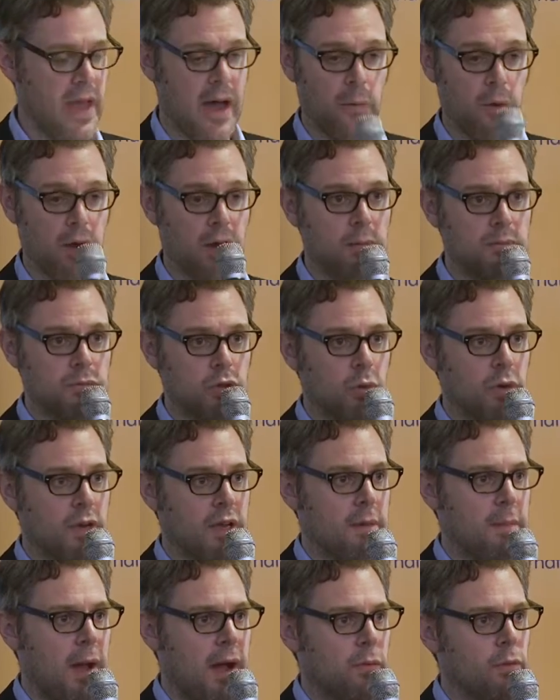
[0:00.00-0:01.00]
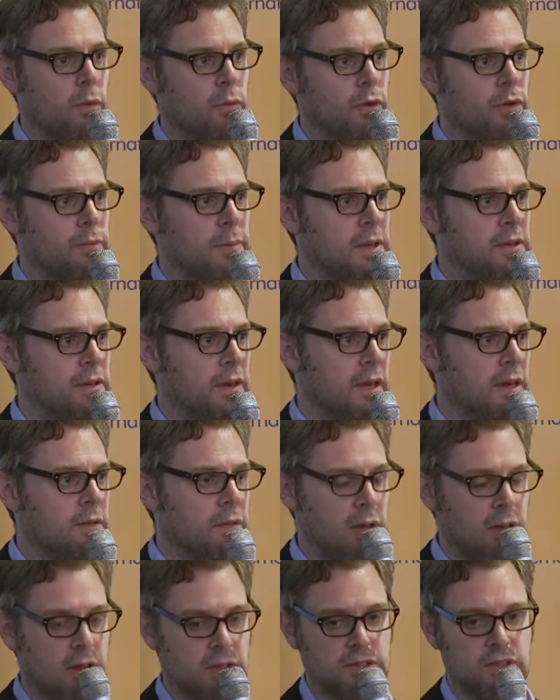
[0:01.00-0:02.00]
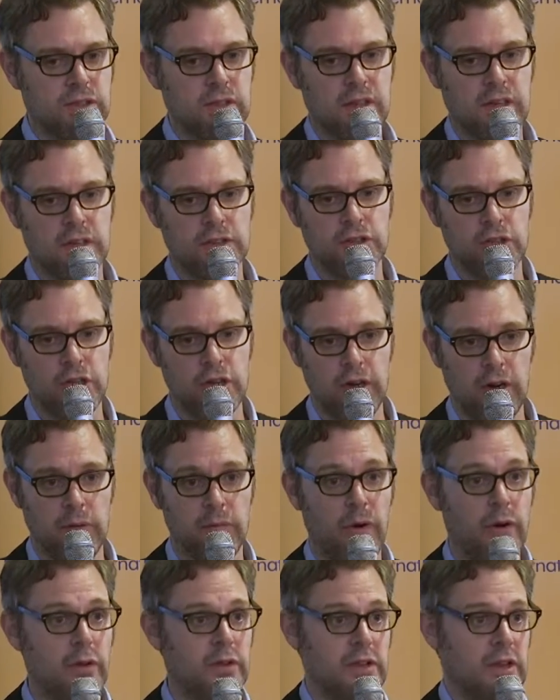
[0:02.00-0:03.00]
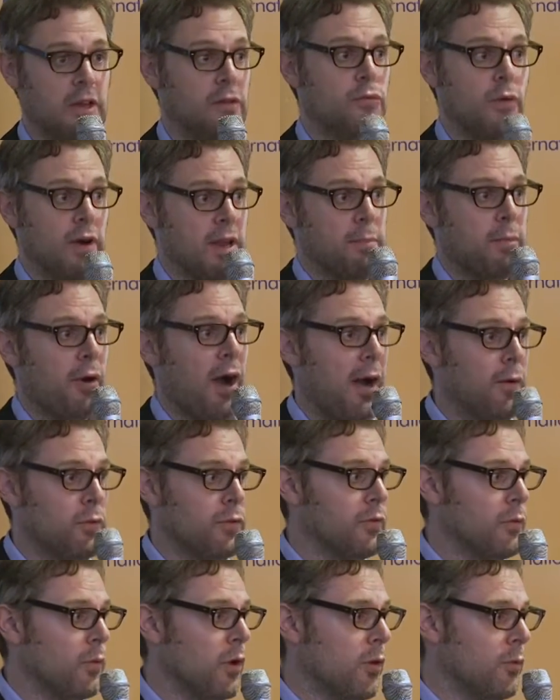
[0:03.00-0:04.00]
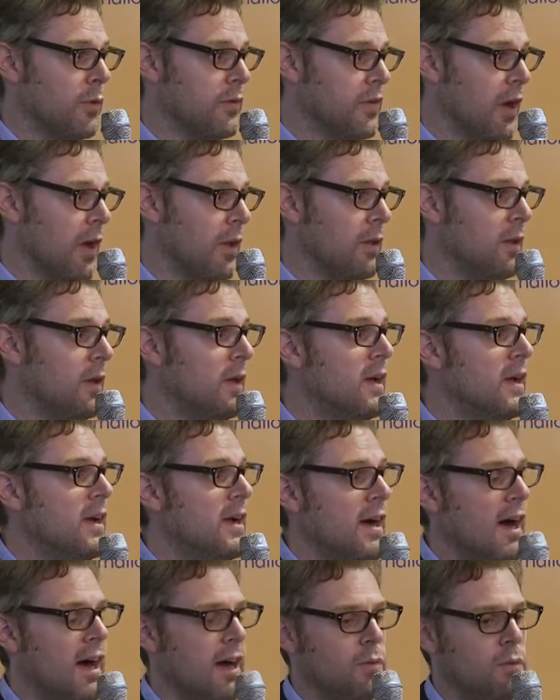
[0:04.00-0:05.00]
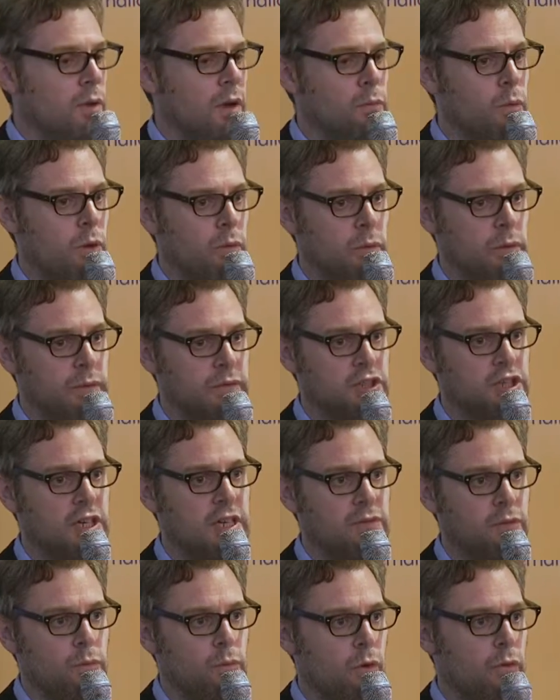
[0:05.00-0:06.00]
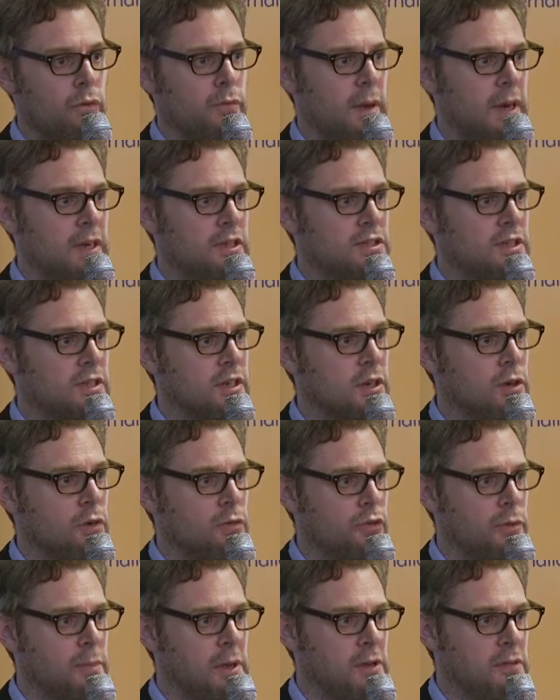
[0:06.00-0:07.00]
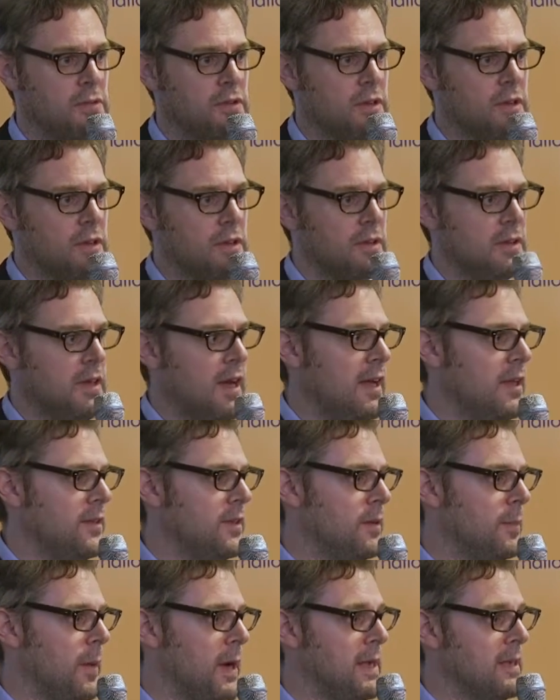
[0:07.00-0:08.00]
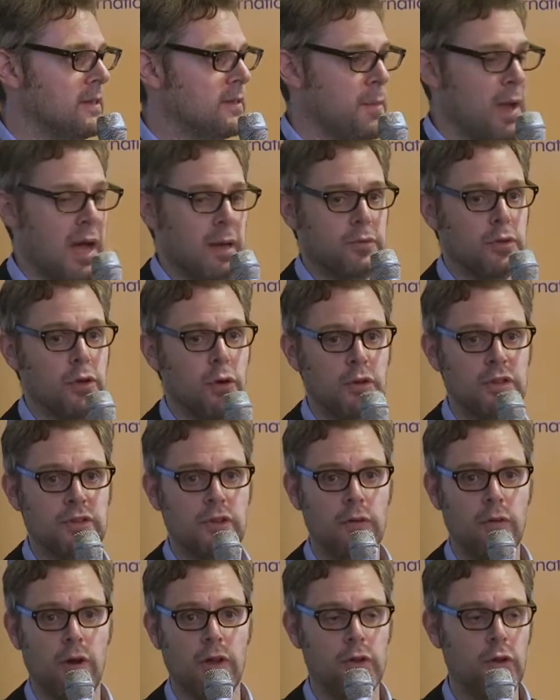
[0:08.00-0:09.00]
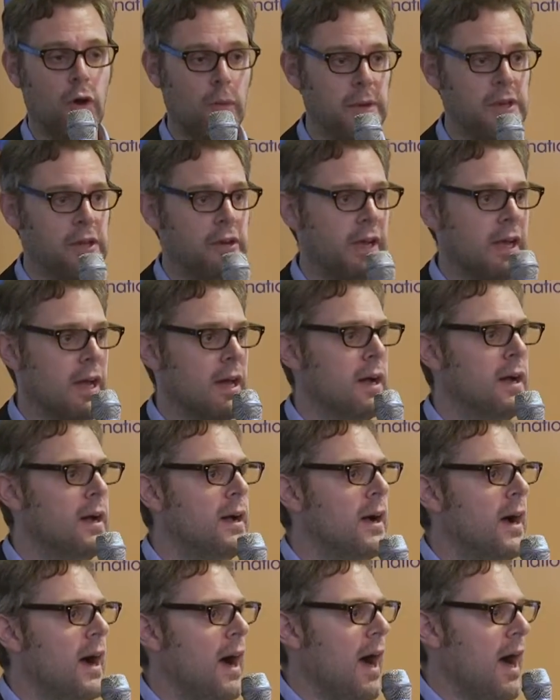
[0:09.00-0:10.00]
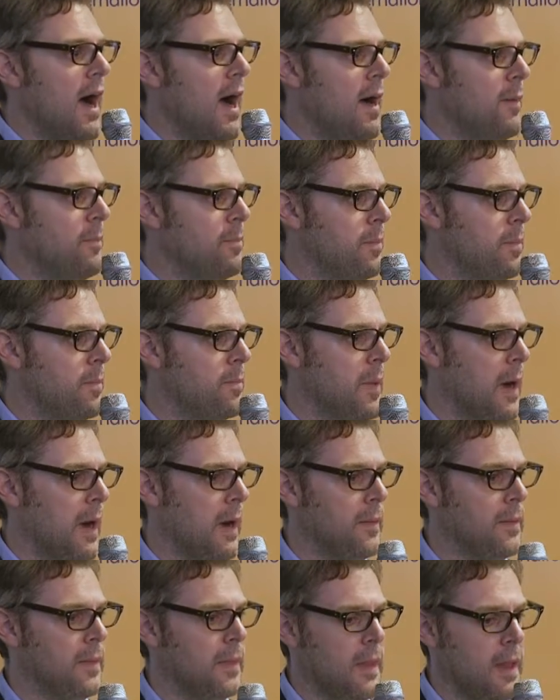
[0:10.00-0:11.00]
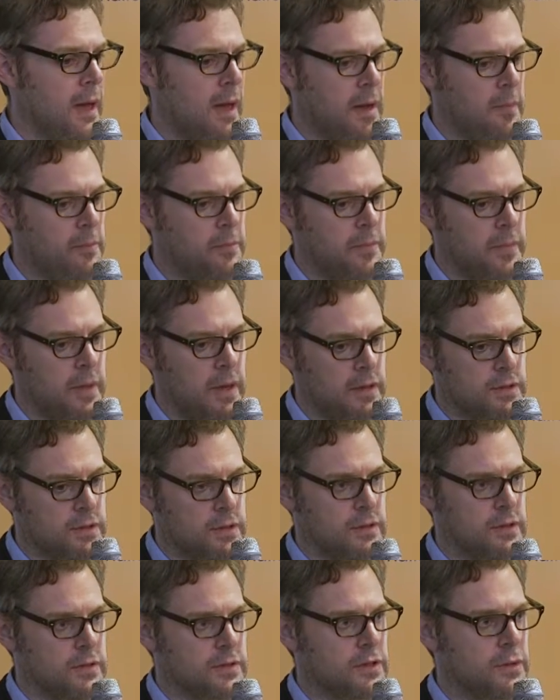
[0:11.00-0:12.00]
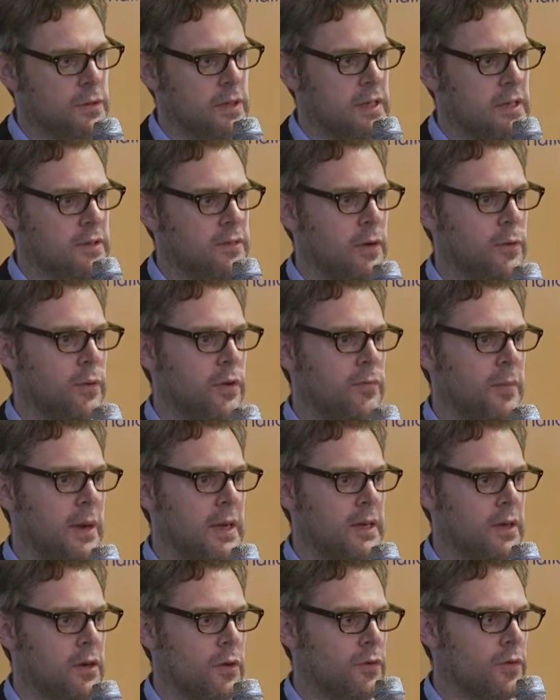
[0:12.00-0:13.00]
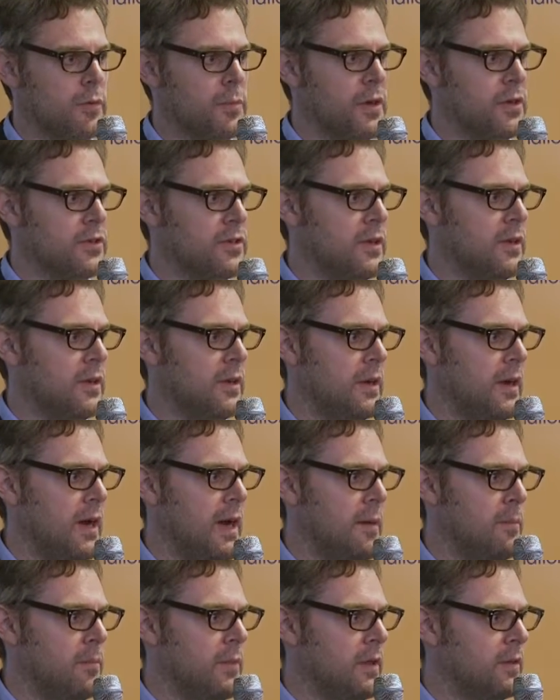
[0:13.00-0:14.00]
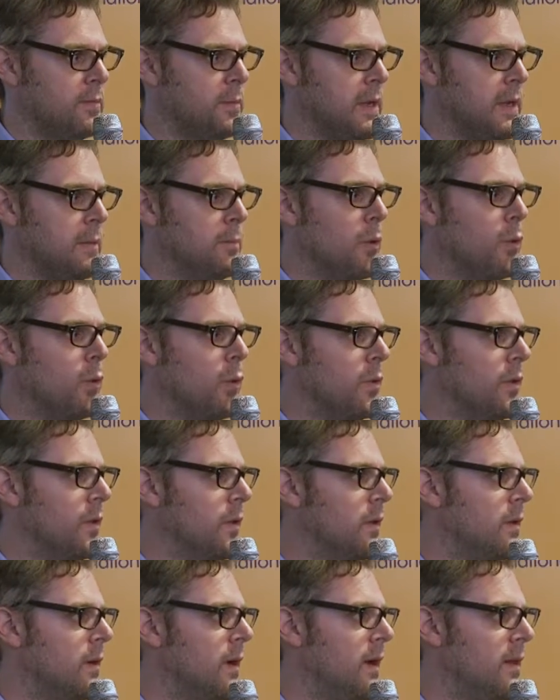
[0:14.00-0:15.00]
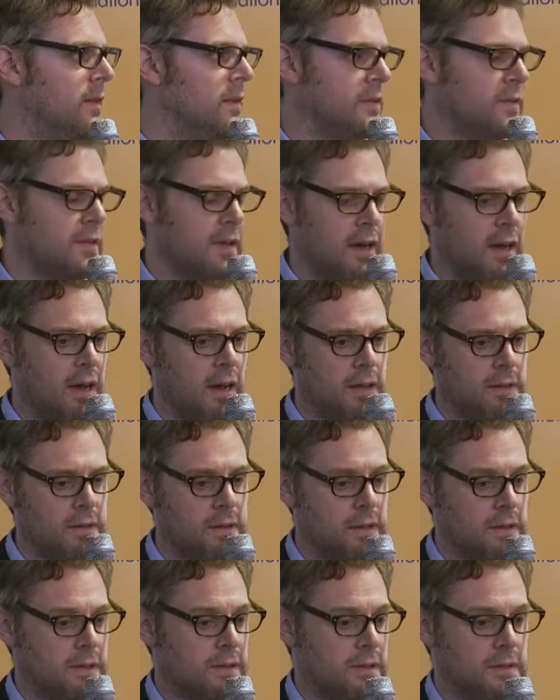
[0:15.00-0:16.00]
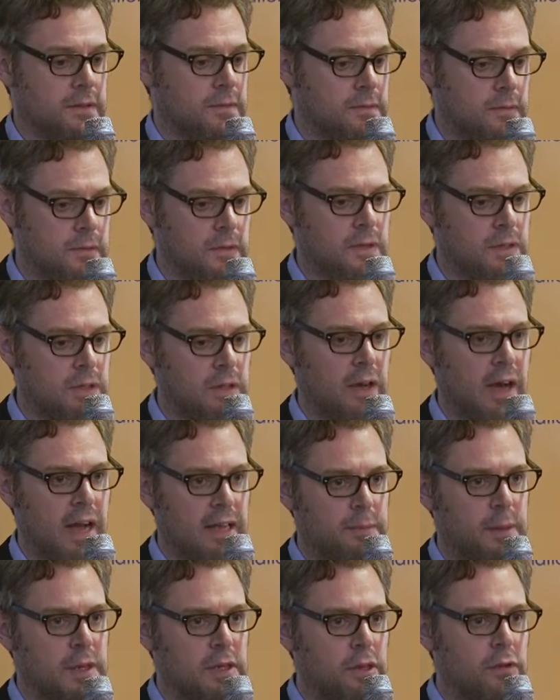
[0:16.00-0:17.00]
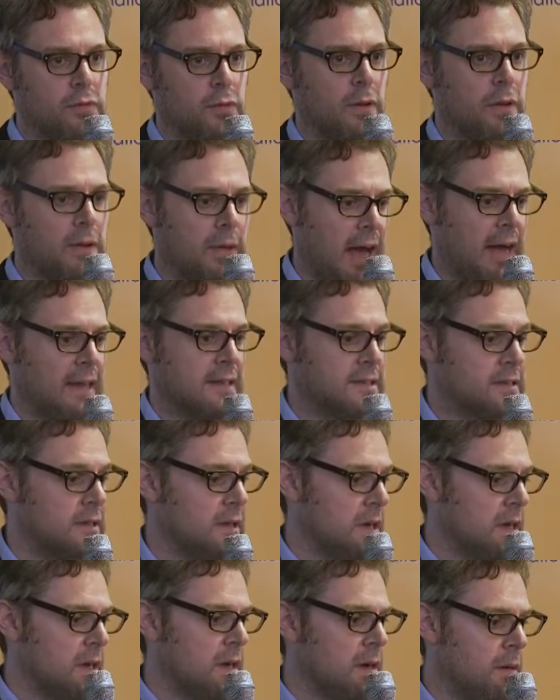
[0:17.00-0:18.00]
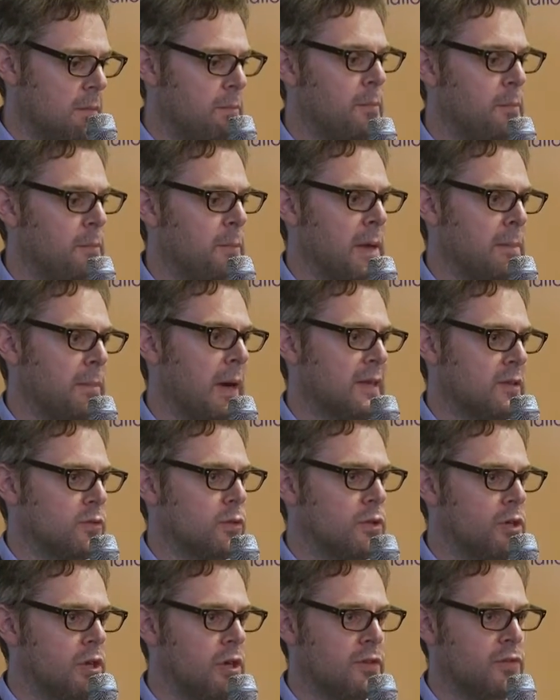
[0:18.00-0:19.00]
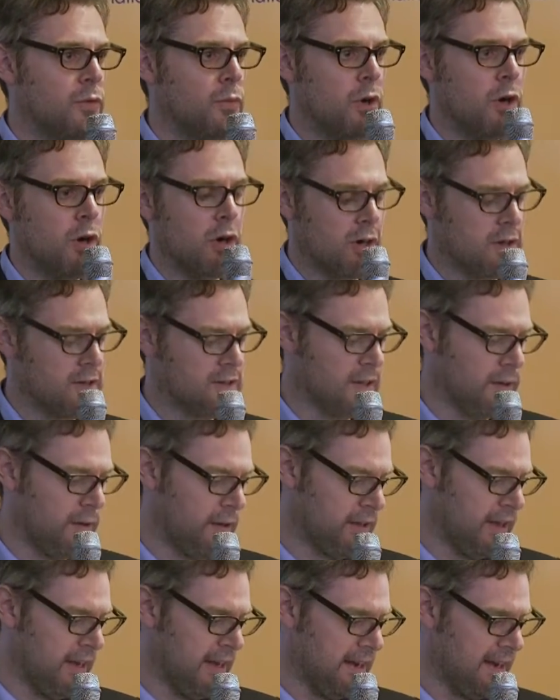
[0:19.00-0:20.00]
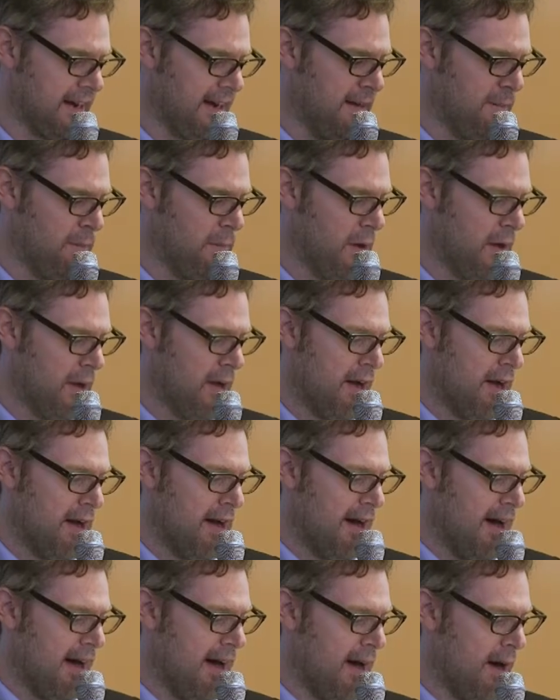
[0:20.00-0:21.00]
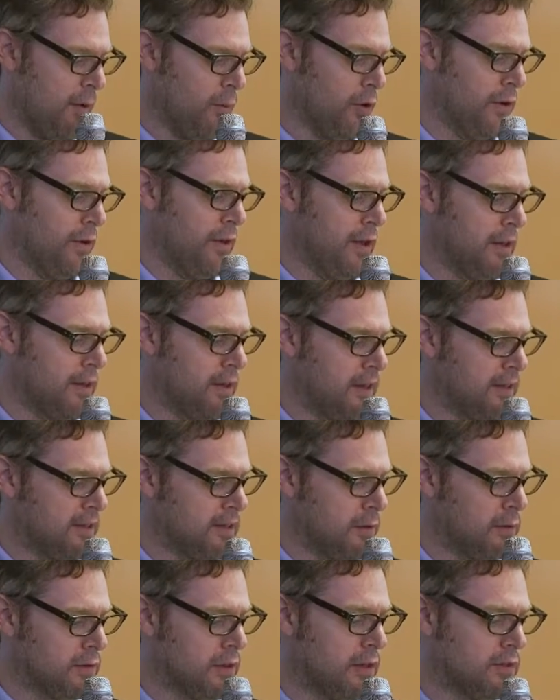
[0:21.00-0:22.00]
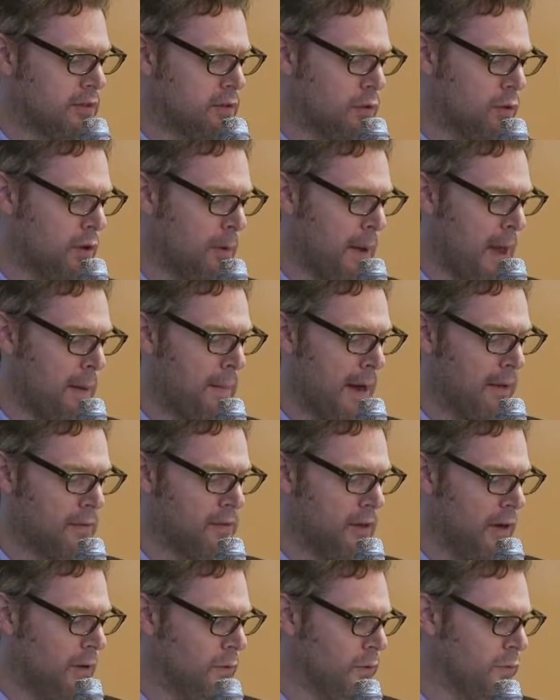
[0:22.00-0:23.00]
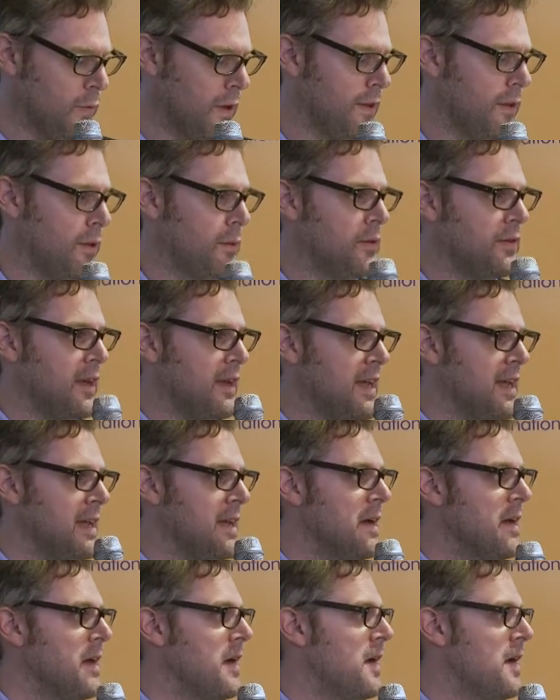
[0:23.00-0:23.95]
when I'm talking about what we've been doing over the last year, I'm really proud of the work we've done and what we've achieved and what we've managed to contribute to the debate. To be absolutely honest, I'd rather not be doing it, but I do at least feel we've made a contribution that's been important and that has been useful, and that's been based on years of work. So I think one of the other things I was asked to talk a bit about tonight was whether there was any